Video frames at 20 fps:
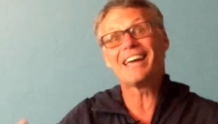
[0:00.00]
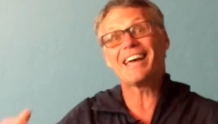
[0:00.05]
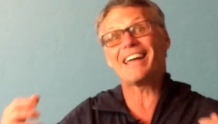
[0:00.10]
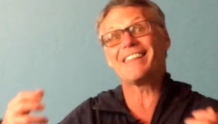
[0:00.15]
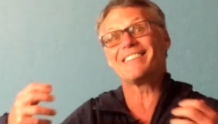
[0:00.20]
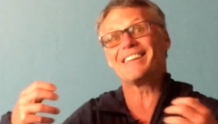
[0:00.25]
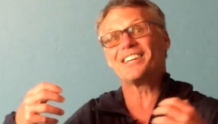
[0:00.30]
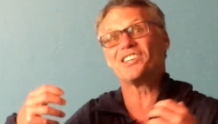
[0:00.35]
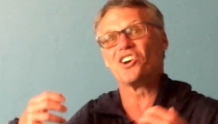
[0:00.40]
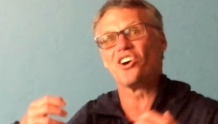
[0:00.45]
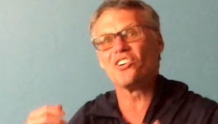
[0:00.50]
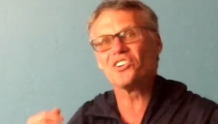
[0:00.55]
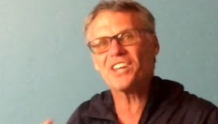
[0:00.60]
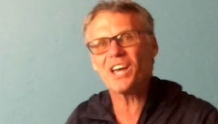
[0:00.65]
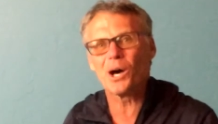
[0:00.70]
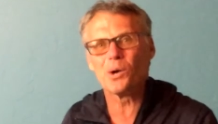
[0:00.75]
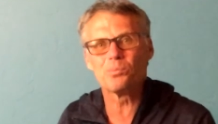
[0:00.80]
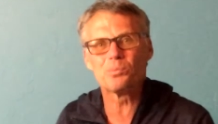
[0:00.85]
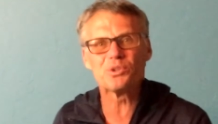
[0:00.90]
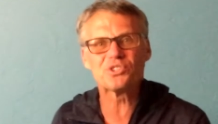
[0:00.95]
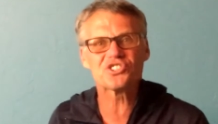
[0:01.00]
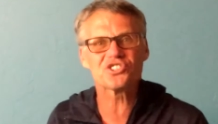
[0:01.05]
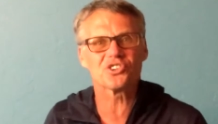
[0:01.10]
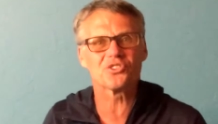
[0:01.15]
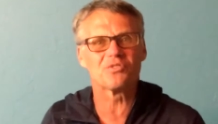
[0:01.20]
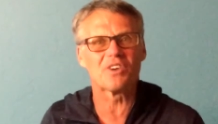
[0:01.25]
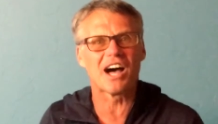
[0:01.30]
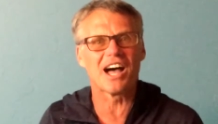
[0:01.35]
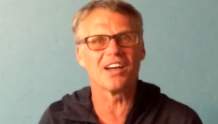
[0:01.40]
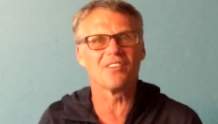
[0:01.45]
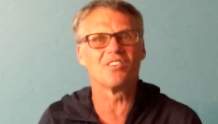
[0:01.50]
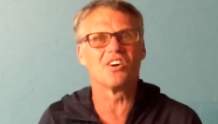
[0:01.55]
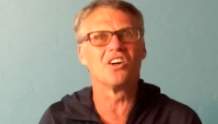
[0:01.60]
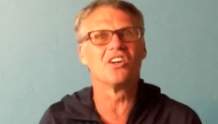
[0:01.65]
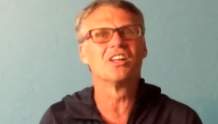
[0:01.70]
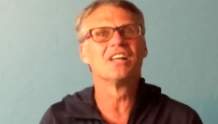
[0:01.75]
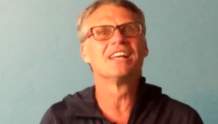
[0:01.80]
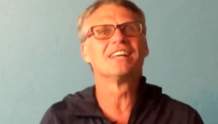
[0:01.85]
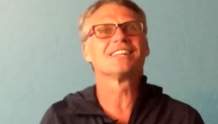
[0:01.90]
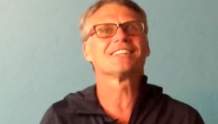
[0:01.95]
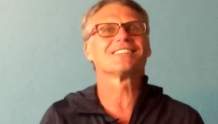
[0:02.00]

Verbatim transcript: and they don't help with survival